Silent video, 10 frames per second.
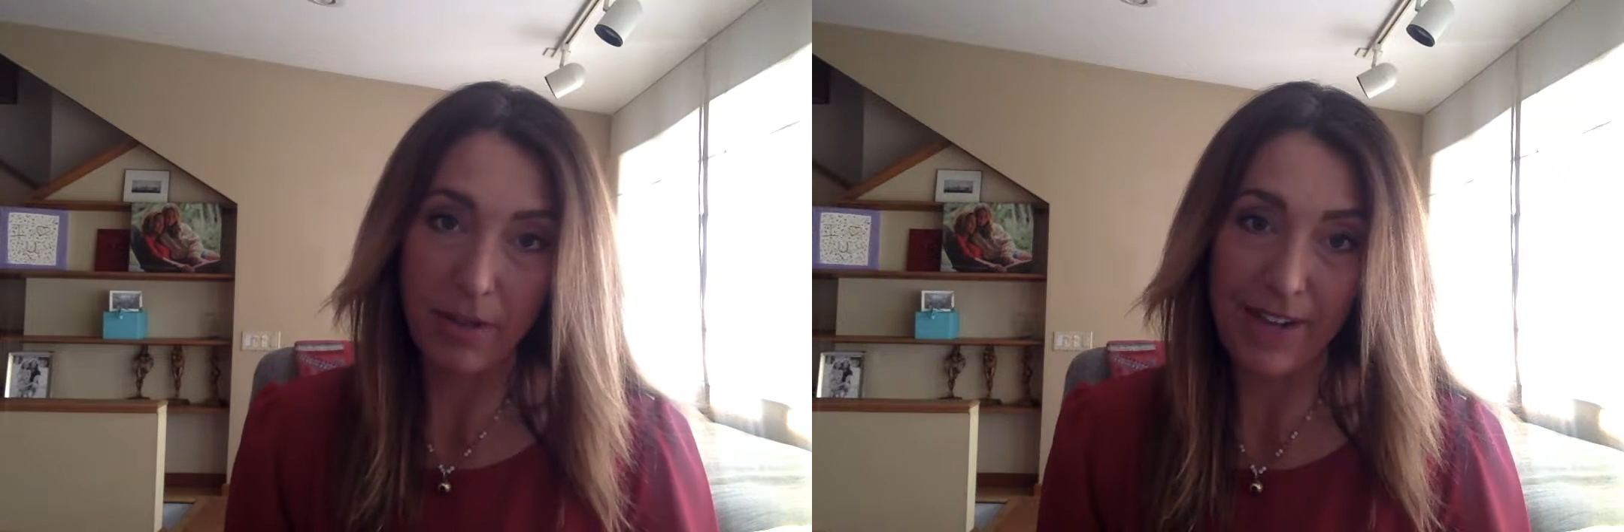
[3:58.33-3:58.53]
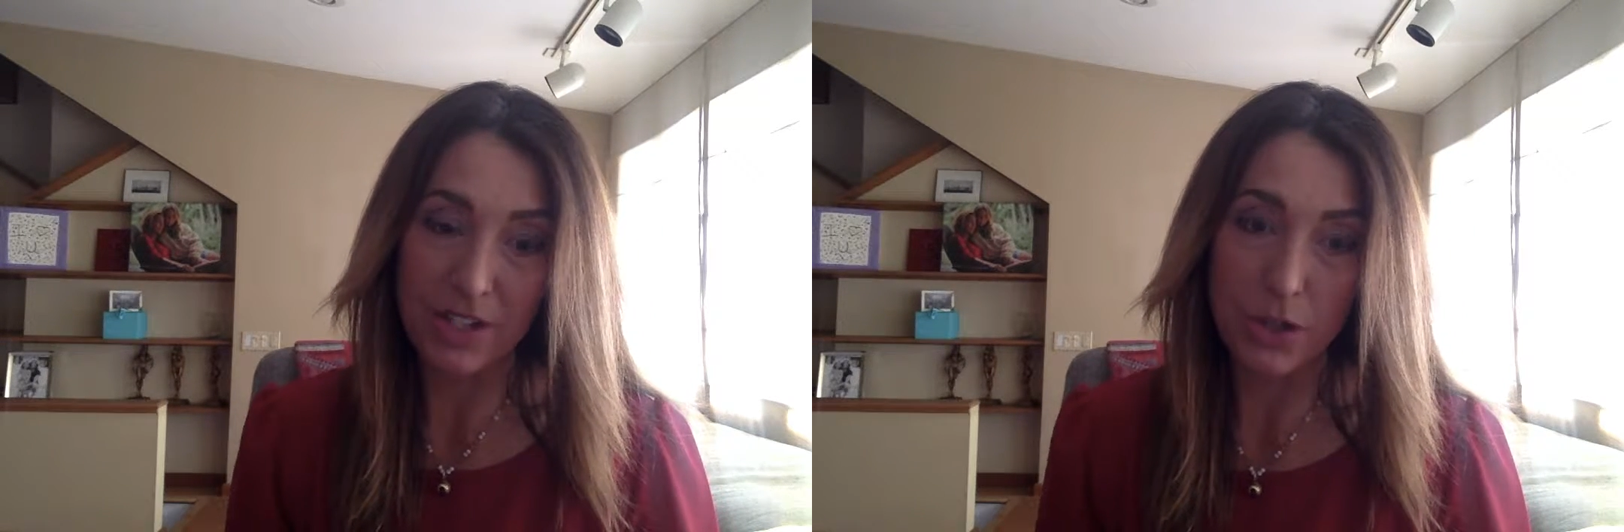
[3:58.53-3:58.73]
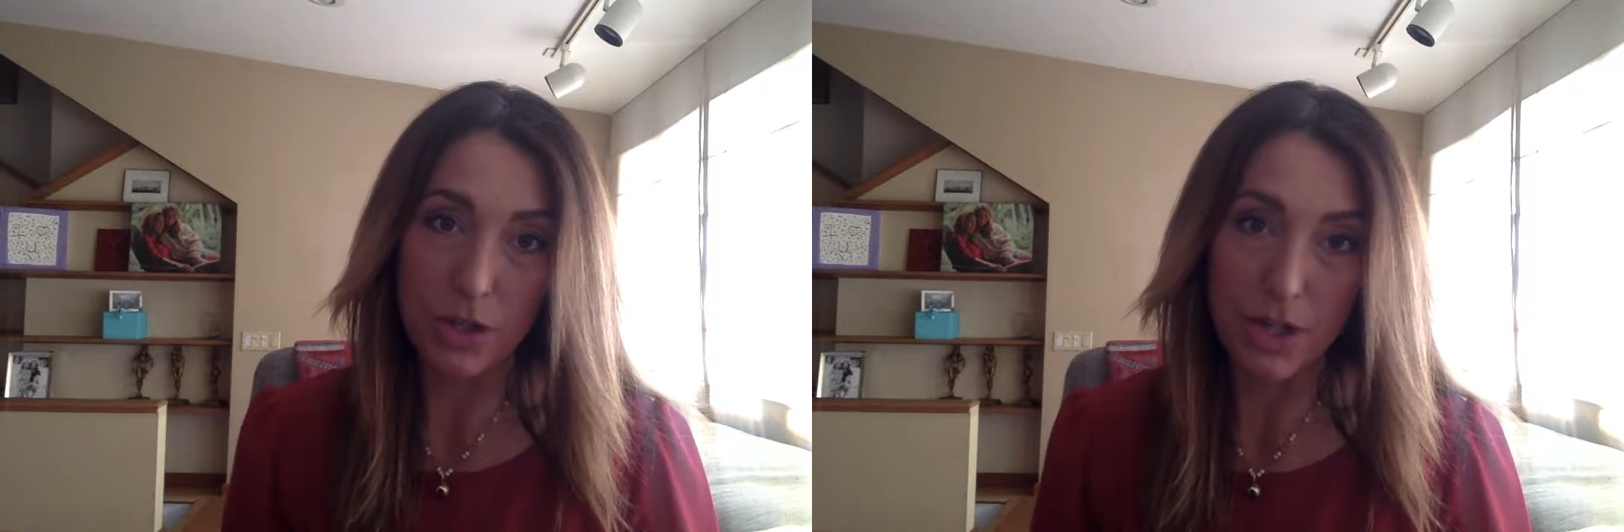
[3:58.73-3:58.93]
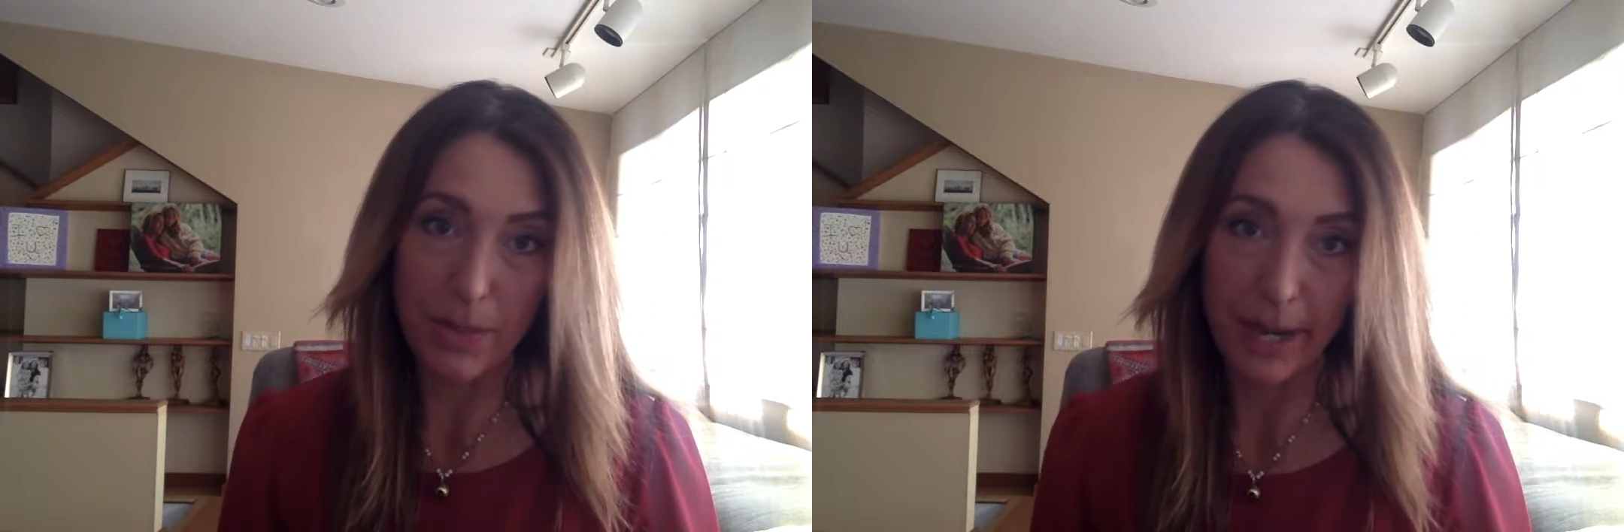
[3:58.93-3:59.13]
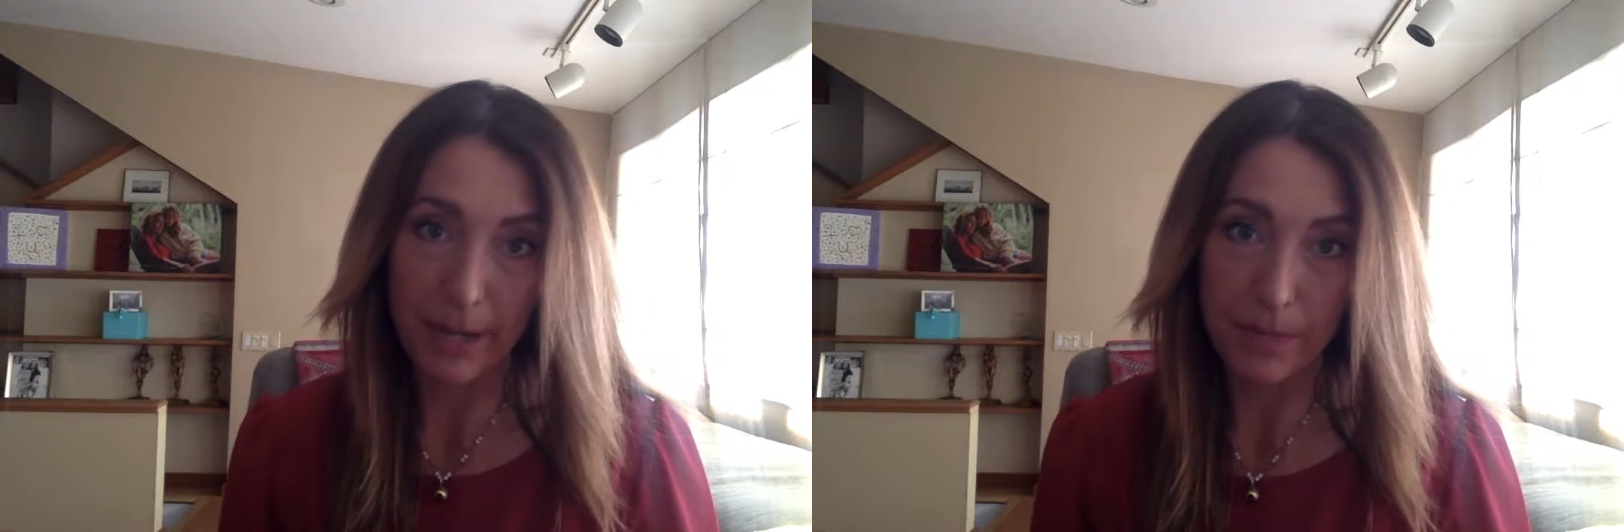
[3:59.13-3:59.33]
faster or
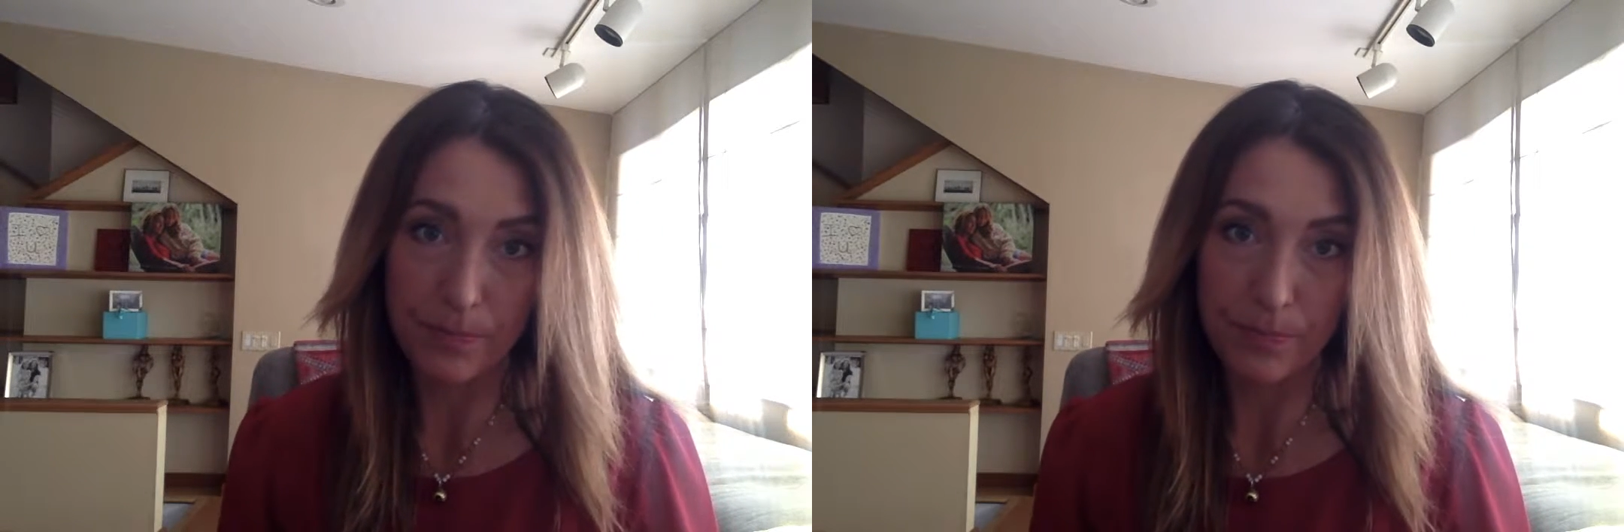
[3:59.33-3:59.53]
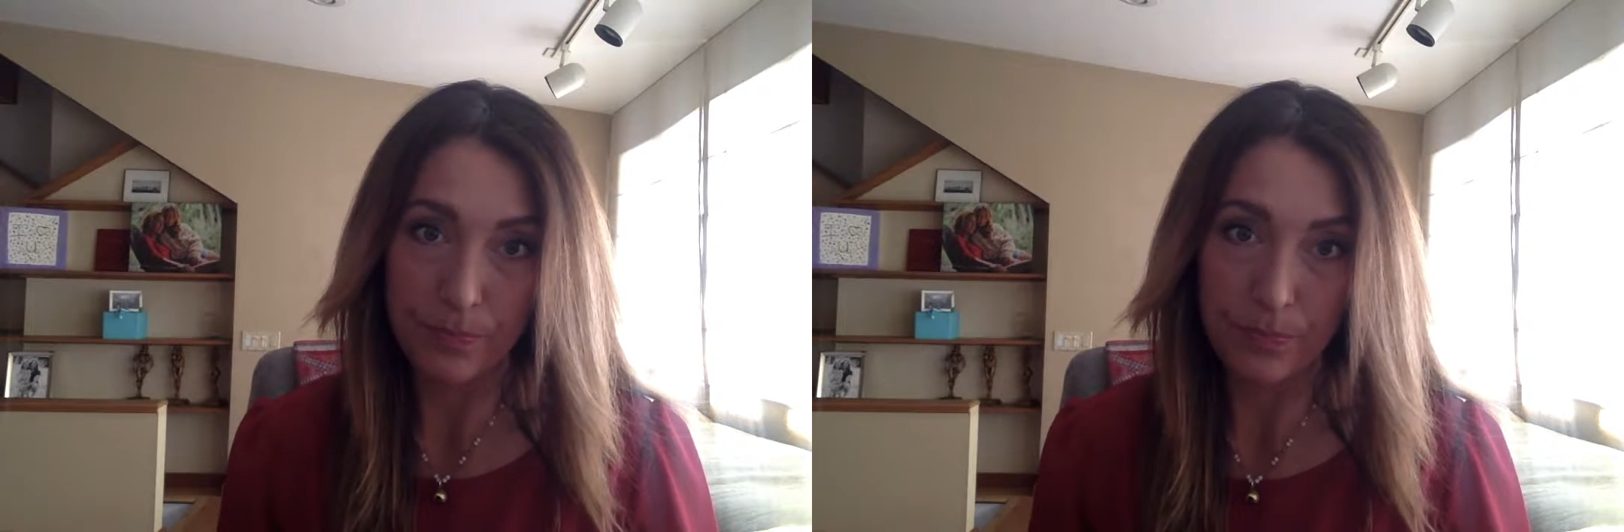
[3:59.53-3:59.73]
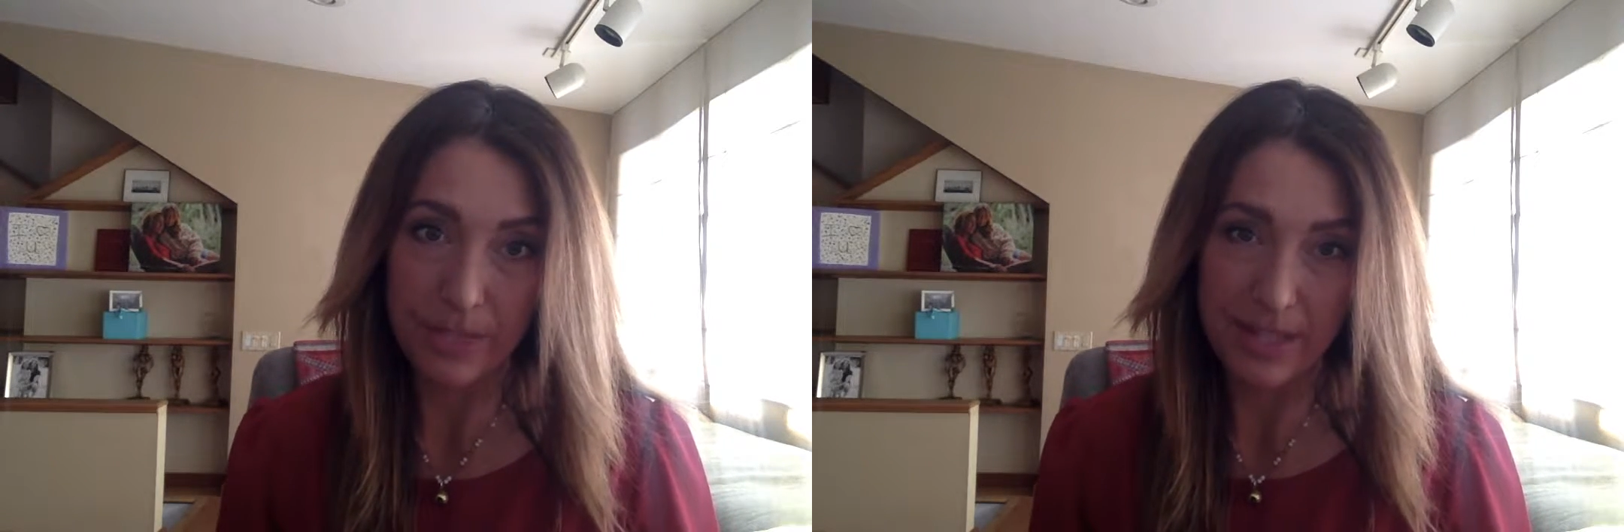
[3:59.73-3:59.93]
jump higher. Does